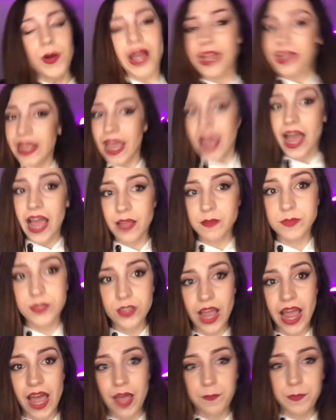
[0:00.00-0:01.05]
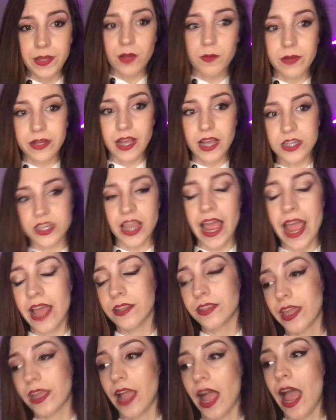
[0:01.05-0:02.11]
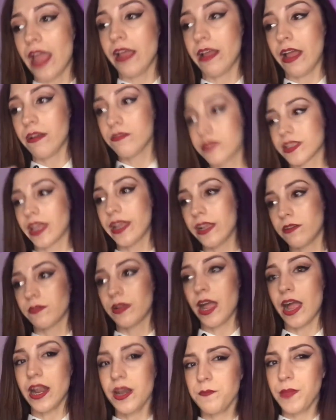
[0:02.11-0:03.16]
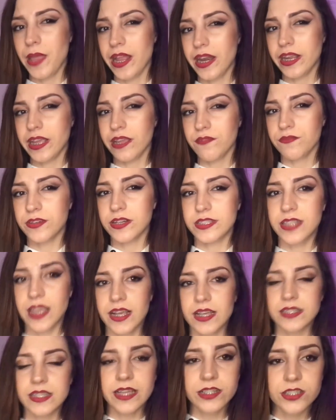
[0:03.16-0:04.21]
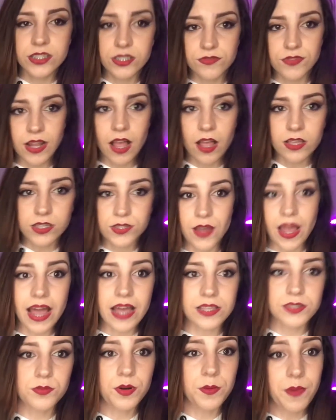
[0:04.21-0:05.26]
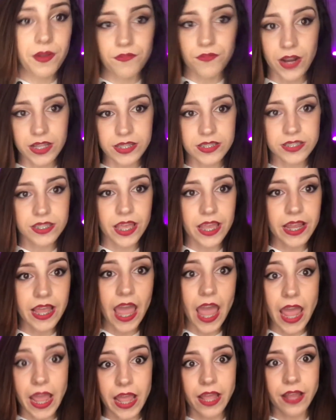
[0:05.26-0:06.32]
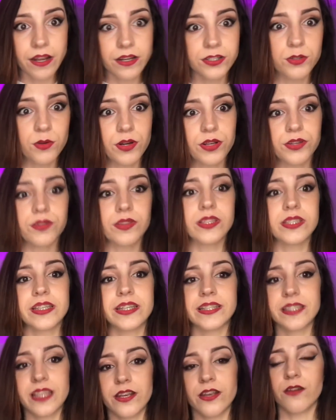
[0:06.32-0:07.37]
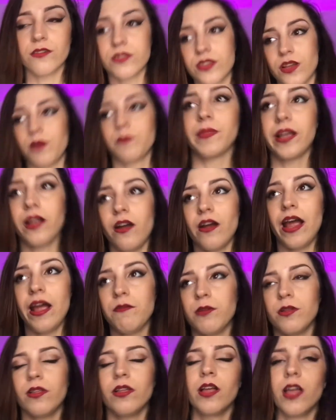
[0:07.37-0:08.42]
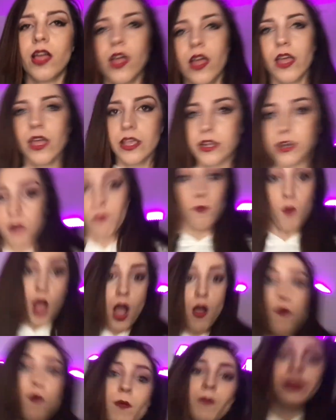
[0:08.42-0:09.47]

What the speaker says: But yeah, I'm so happy. Oh my gosh. I was like kind of panicking for a sec because I just also asked one of my friends like, hey, do you want to do this? And he said no. So I'm like, all right, well, you know, whoa.